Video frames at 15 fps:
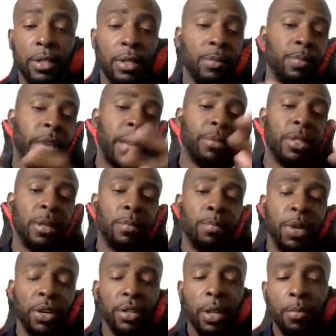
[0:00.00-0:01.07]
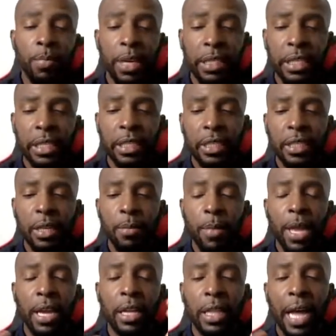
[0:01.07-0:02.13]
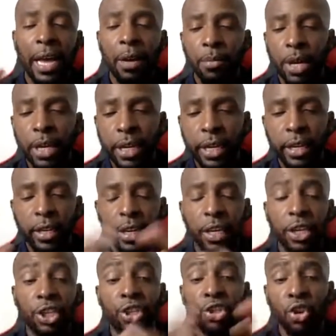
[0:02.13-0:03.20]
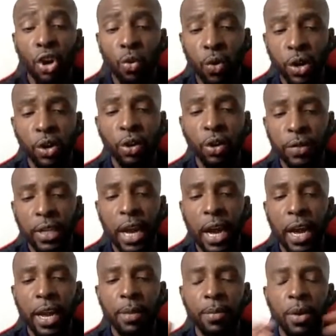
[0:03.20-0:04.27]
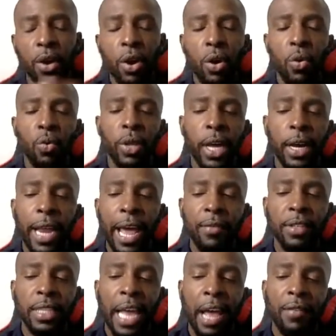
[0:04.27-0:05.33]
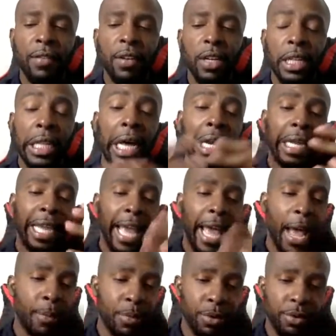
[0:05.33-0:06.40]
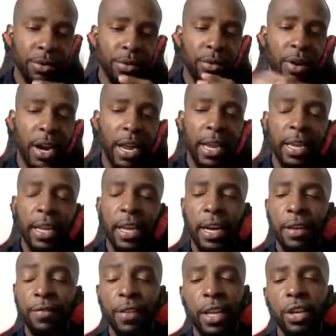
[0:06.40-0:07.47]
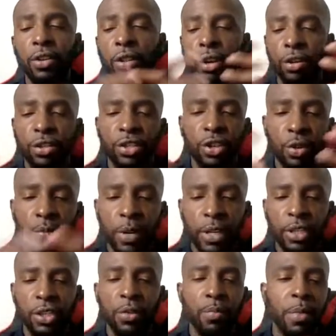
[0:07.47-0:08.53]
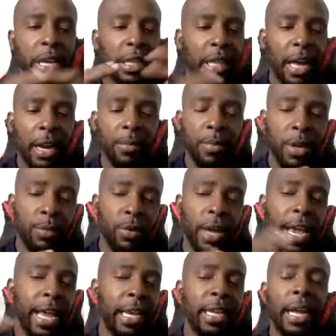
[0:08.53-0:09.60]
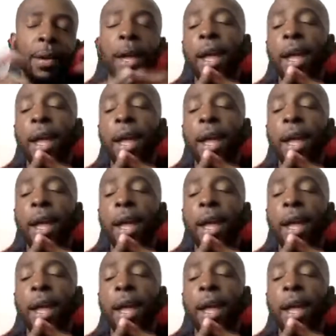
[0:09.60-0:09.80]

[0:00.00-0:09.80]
to be able to build a business, make a lot of money in a short window of time without having to have a lot of capital, right? And I feel like you learn so much, you meet a lot of people. And